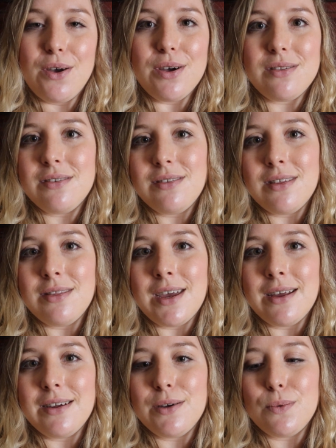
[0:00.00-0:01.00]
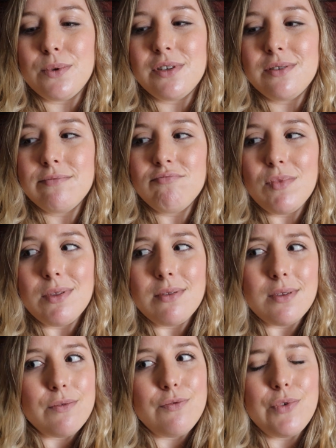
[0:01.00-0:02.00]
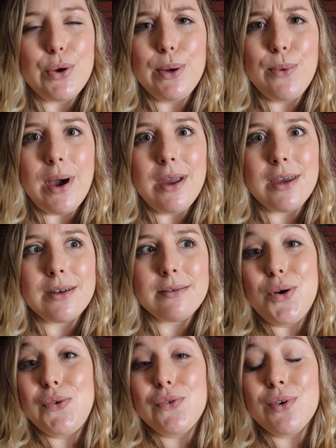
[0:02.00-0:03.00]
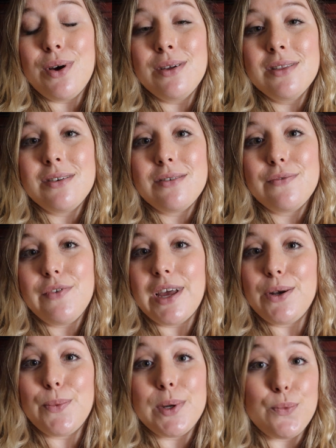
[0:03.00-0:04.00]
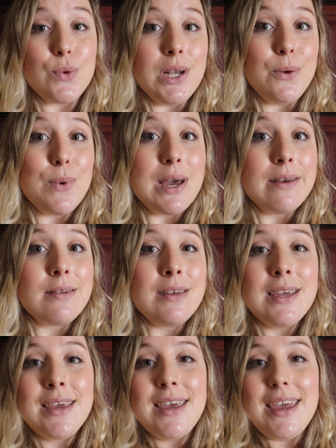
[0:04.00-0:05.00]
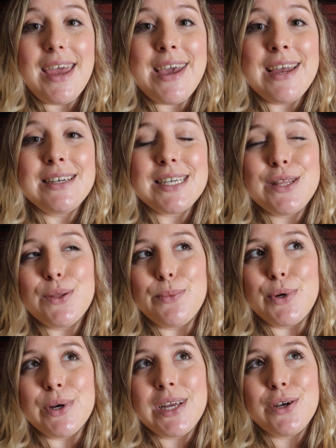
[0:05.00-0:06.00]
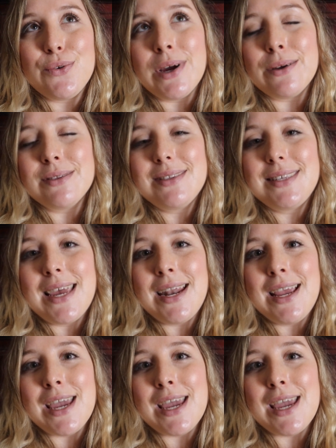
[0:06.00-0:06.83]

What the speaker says: other than that, it was very quiet. Overall, the flight went really well, and in the morning around 10